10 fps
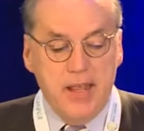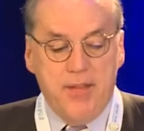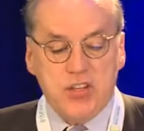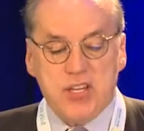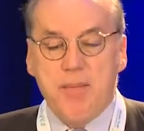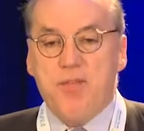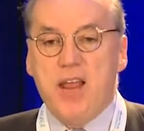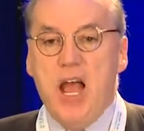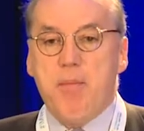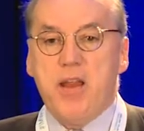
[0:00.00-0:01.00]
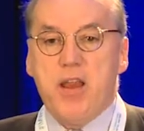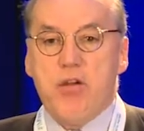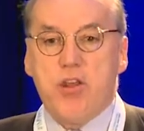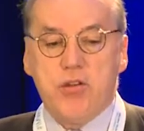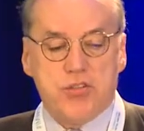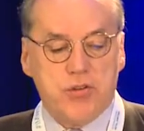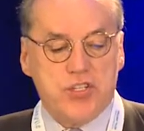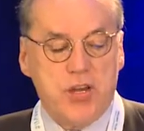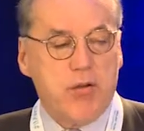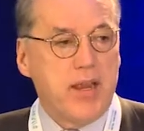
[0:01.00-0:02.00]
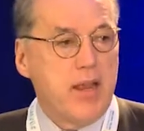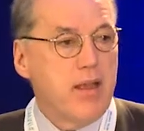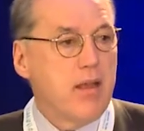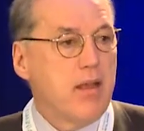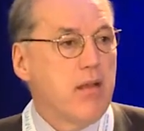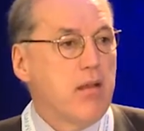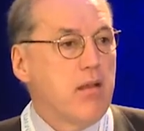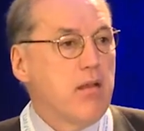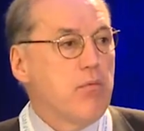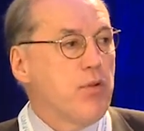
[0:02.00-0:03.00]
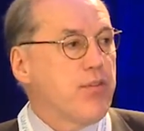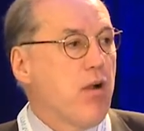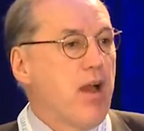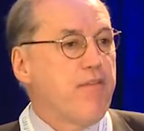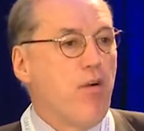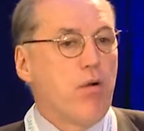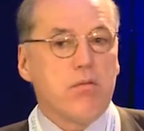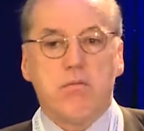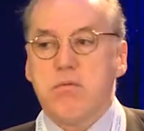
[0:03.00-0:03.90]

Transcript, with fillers: And the same thing, how many here use their Siri with their iPhone?